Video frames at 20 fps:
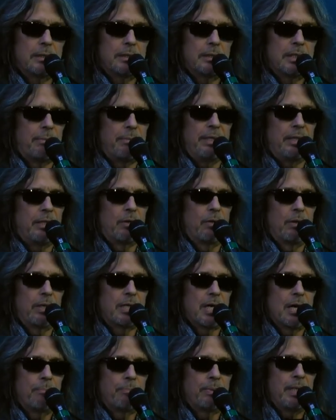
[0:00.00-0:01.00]
I mean, the only
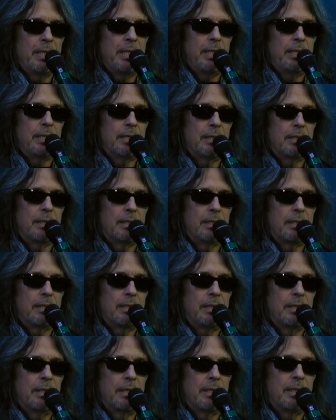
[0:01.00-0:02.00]
company
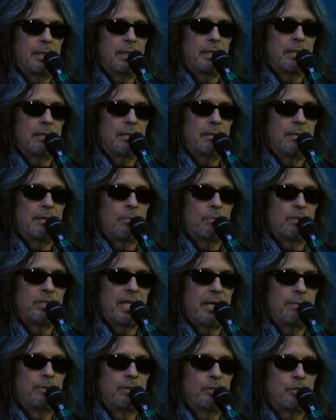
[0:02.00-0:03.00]
uh, that was
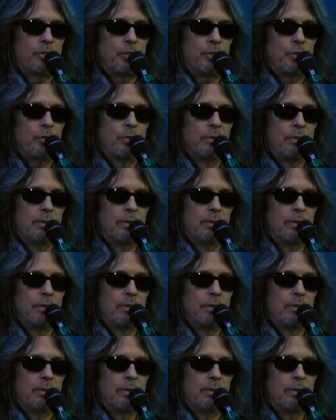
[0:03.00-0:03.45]
able to